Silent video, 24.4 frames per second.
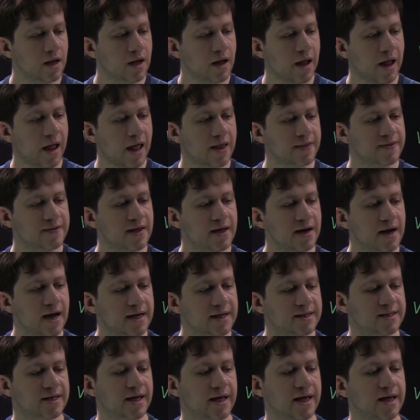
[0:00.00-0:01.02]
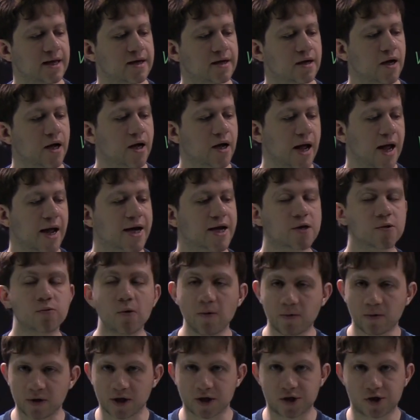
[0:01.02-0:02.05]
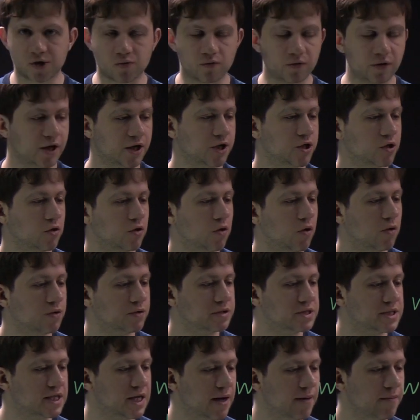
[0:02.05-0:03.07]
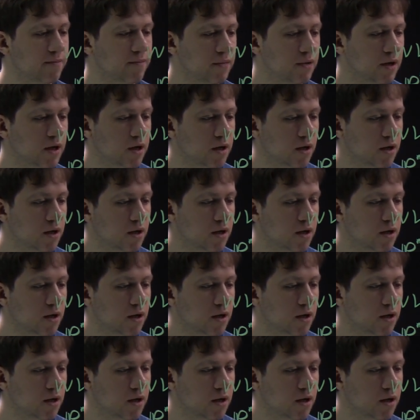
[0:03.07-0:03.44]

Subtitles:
And then I take equivalence relation on them,